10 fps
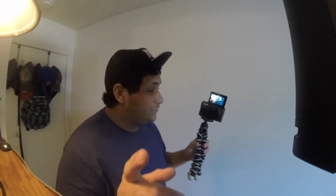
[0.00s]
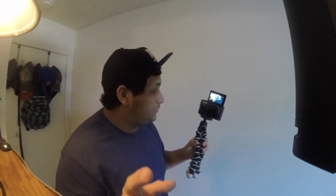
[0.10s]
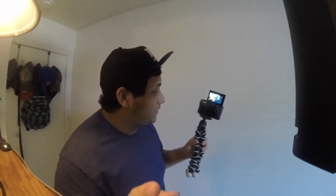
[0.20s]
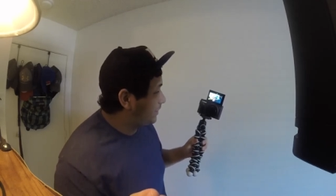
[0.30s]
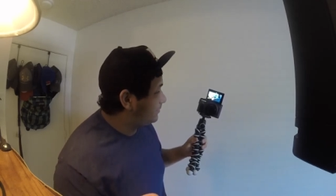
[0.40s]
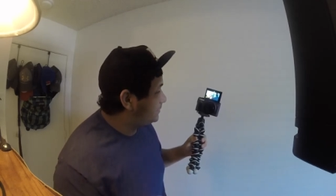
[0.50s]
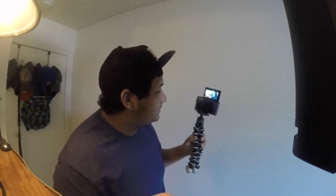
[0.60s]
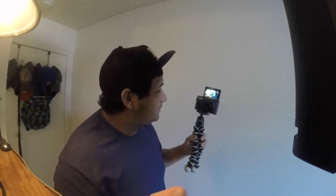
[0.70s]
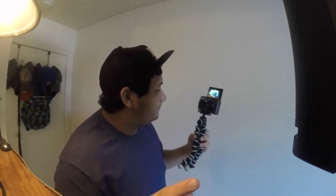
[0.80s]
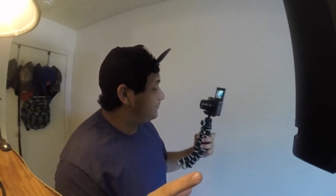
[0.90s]
Two
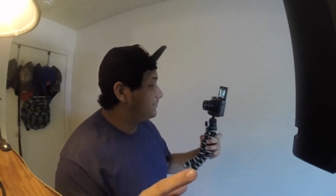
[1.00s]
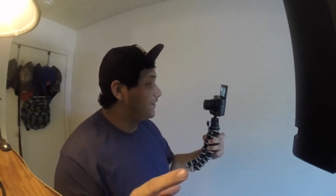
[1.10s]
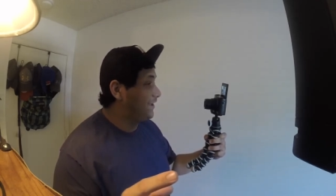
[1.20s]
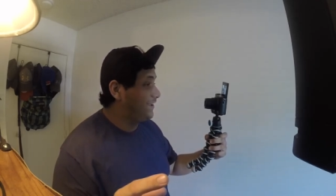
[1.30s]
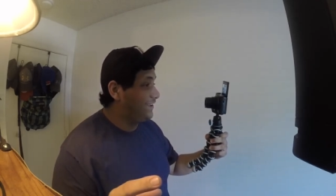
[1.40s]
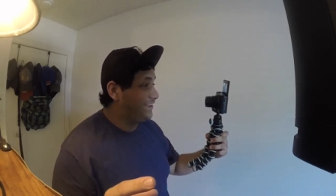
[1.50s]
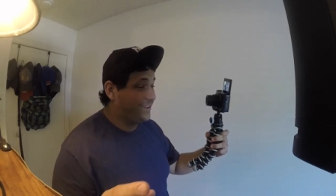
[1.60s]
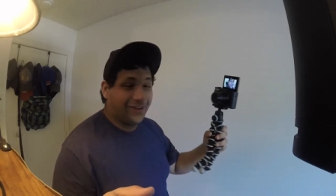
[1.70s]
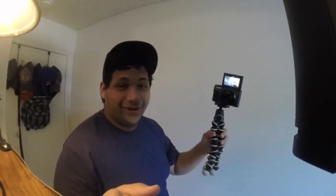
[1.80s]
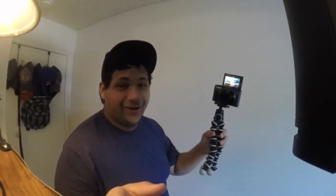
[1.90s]
cameras. Hey.
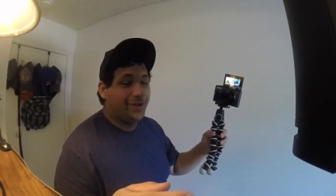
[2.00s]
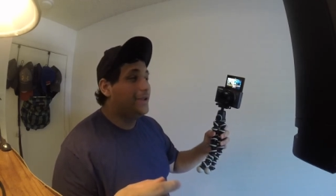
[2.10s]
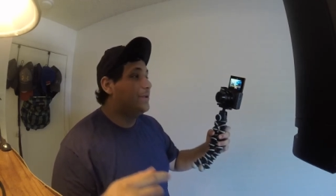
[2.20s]
All right.